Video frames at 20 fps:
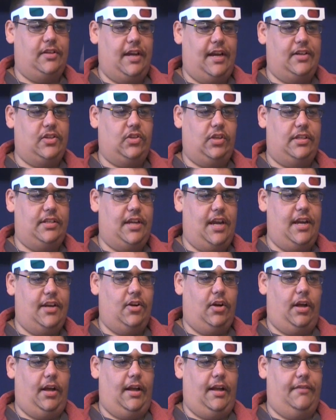actually
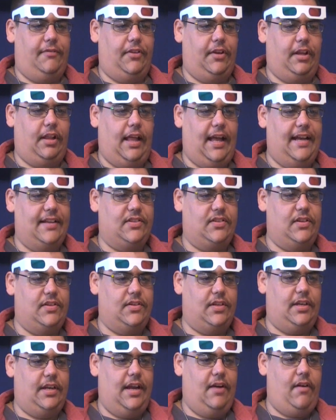take off the
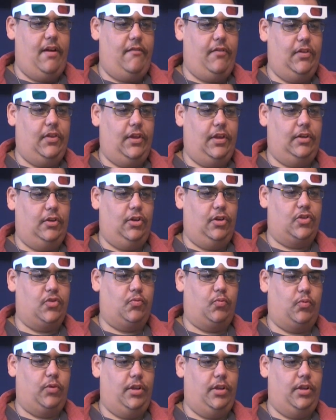glasses, and now everything looks